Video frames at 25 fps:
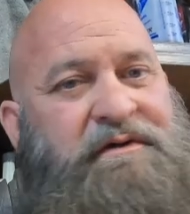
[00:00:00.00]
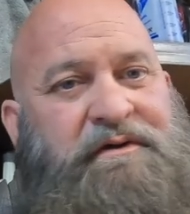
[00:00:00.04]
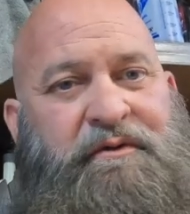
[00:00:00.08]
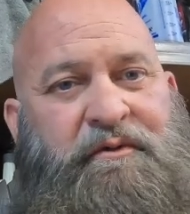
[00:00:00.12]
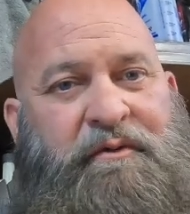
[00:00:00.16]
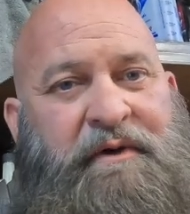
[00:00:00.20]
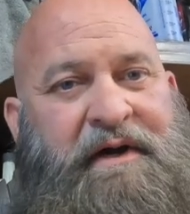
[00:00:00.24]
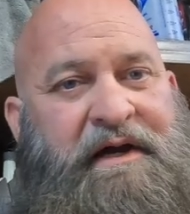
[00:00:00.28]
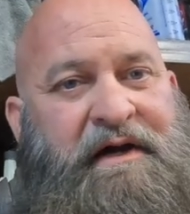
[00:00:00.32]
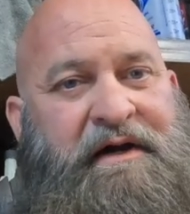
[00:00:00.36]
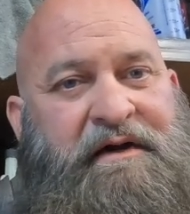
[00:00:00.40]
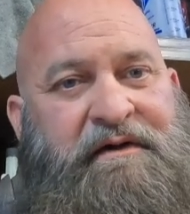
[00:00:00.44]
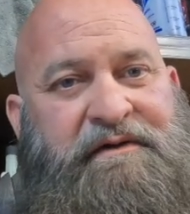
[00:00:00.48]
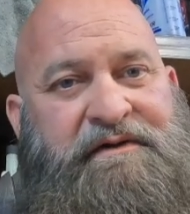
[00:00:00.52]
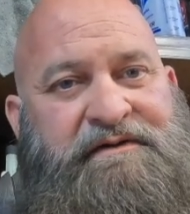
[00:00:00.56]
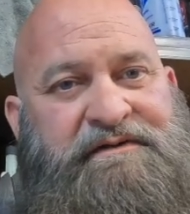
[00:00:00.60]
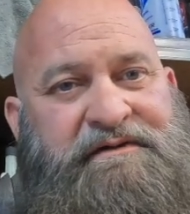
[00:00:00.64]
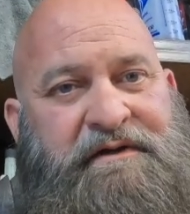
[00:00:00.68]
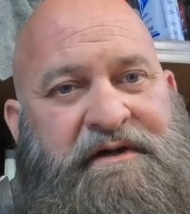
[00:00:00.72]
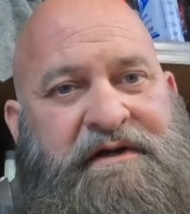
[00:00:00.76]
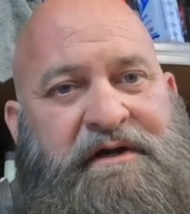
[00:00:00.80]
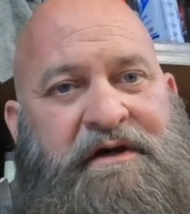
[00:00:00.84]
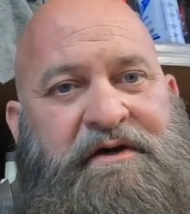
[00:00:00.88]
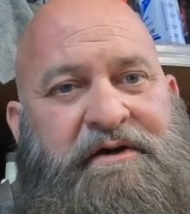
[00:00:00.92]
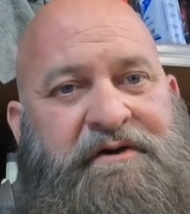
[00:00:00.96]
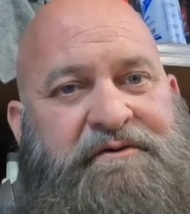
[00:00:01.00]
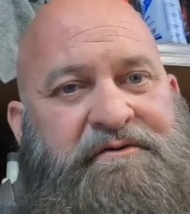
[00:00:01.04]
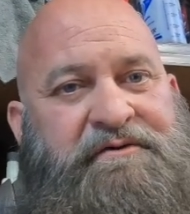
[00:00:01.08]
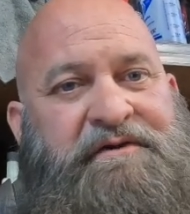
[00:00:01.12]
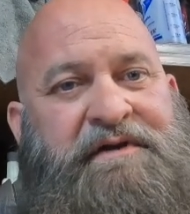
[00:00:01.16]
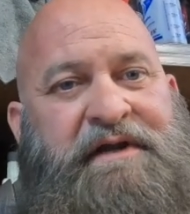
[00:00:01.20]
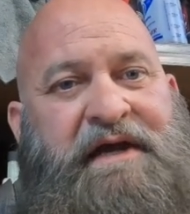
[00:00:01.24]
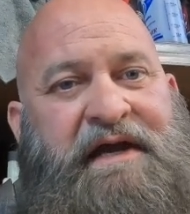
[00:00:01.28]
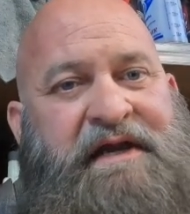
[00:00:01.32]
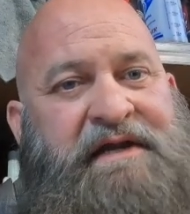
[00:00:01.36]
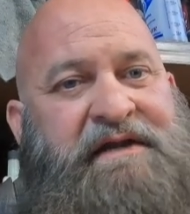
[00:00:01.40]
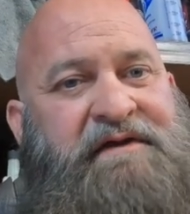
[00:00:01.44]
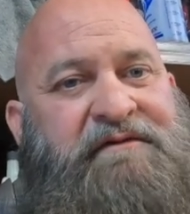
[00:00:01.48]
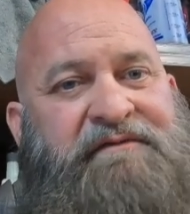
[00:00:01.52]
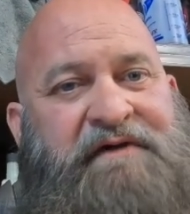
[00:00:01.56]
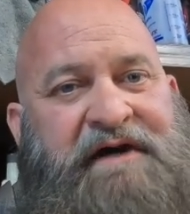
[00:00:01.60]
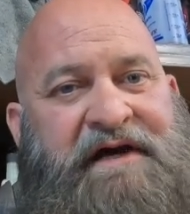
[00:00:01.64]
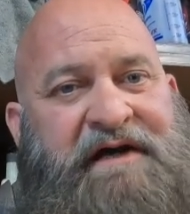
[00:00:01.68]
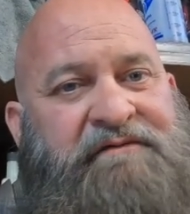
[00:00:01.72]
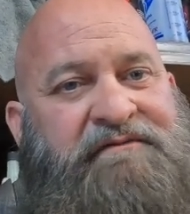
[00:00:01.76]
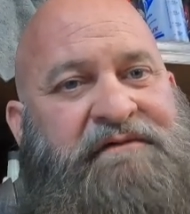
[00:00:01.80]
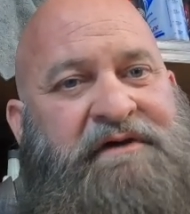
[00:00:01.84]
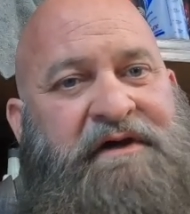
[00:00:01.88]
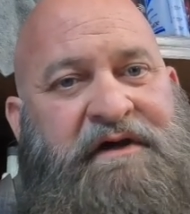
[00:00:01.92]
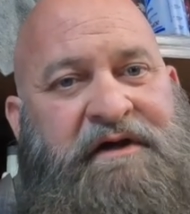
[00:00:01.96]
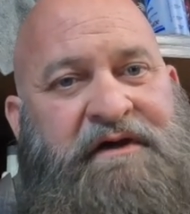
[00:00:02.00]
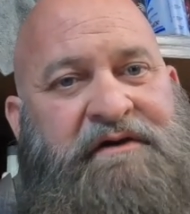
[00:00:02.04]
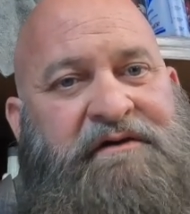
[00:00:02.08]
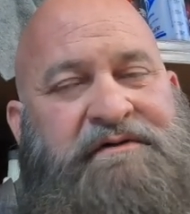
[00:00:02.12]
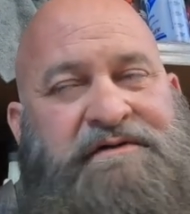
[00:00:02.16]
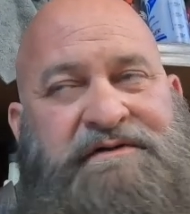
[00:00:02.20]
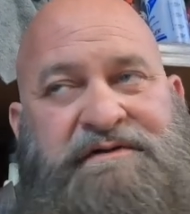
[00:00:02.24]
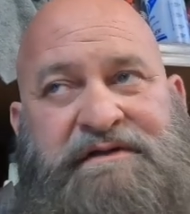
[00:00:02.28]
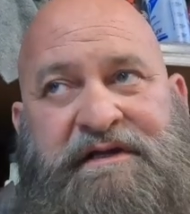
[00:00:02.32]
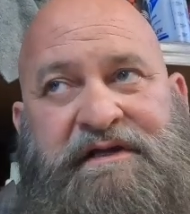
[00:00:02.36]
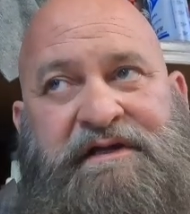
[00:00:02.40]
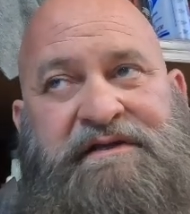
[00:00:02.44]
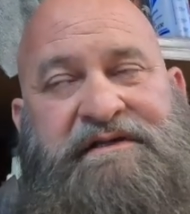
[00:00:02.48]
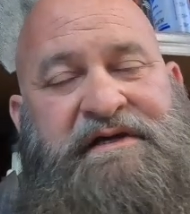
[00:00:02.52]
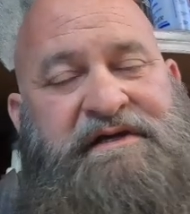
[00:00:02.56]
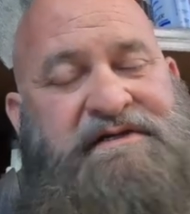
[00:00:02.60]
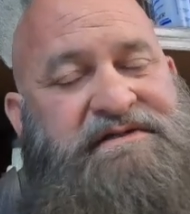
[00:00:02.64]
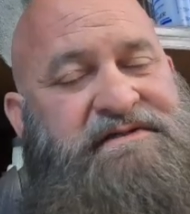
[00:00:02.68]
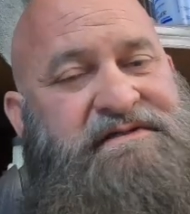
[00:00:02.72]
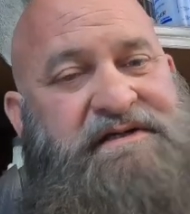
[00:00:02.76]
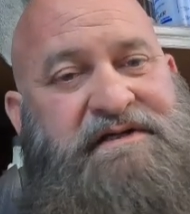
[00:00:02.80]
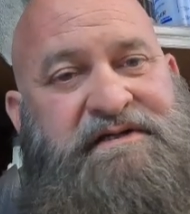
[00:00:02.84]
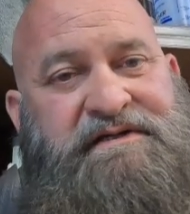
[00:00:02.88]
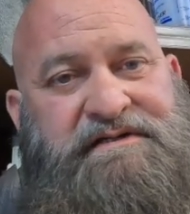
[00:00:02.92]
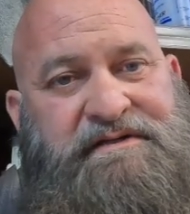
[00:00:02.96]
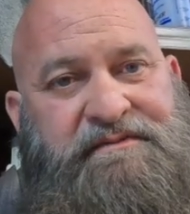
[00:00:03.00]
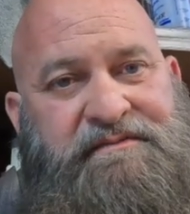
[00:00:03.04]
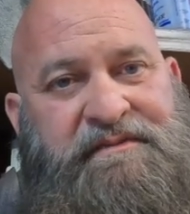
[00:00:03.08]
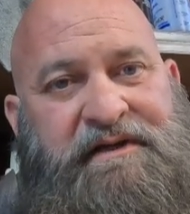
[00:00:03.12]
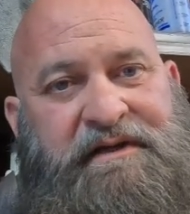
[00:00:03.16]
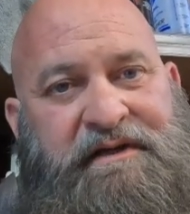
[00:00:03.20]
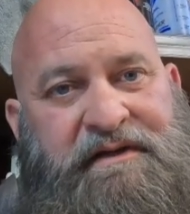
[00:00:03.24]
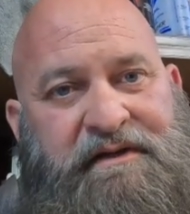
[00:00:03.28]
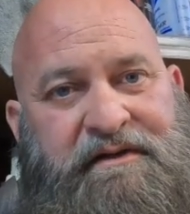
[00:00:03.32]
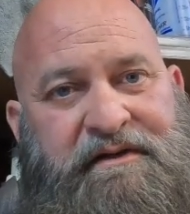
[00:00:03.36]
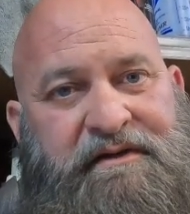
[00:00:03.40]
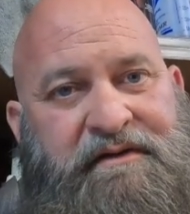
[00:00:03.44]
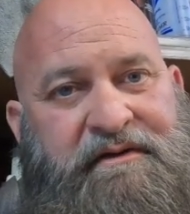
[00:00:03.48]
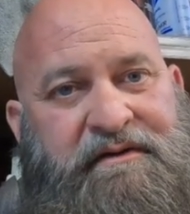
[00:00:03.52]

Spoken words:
Wow, it's like $185 to get that seat to me.